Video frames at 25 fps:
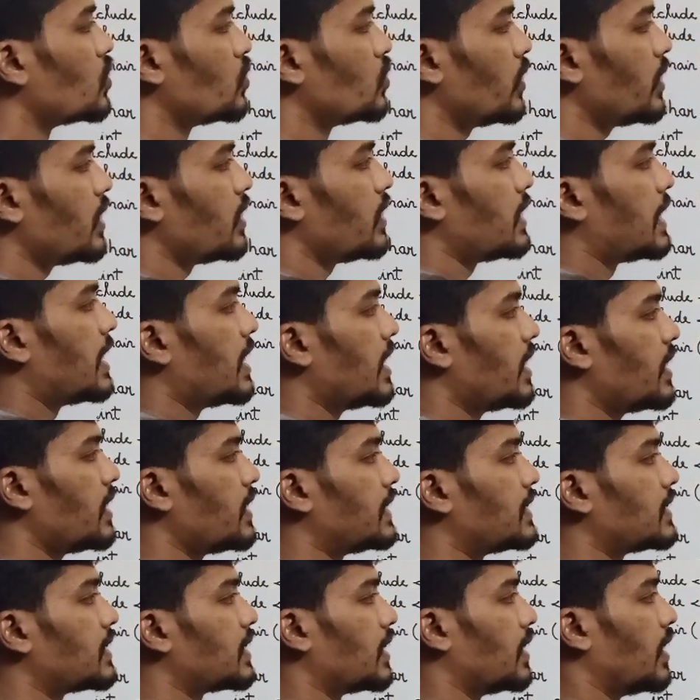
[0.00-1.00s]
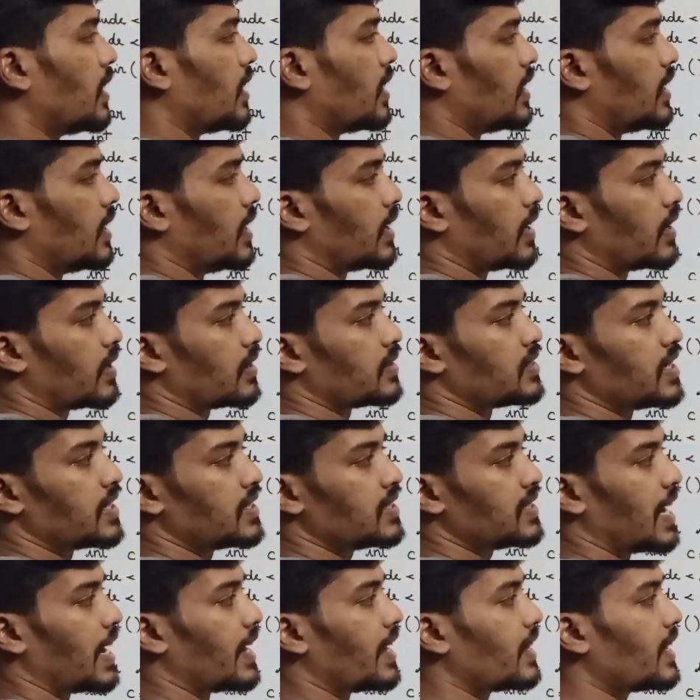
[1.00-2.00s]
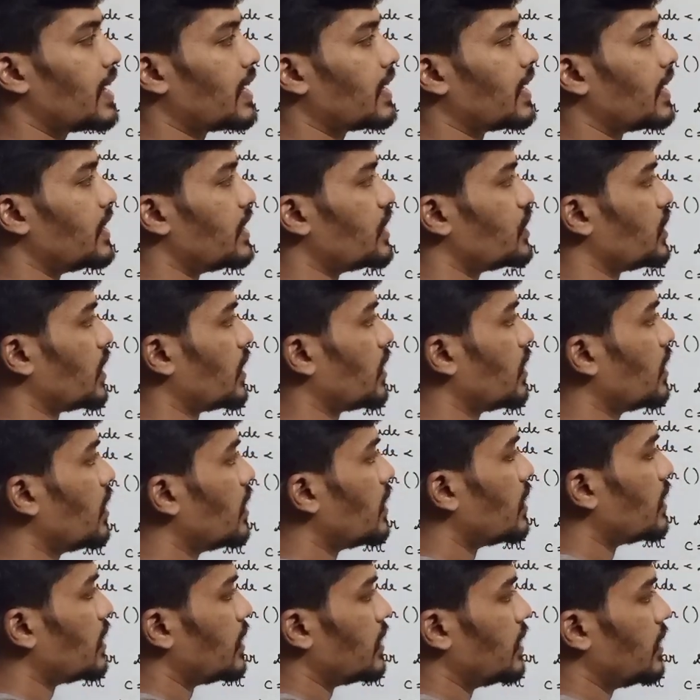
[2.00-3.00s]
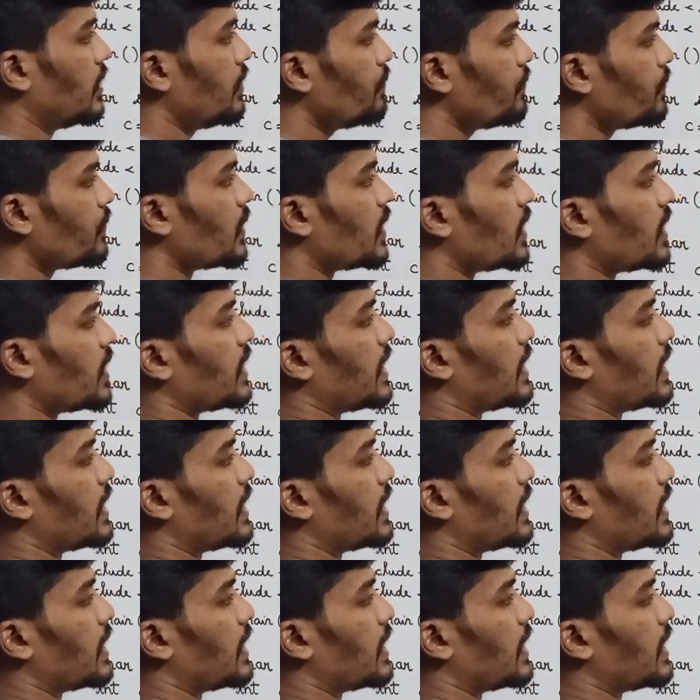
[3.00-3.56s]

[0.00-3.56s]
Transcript: So here it uh, checks another condition. If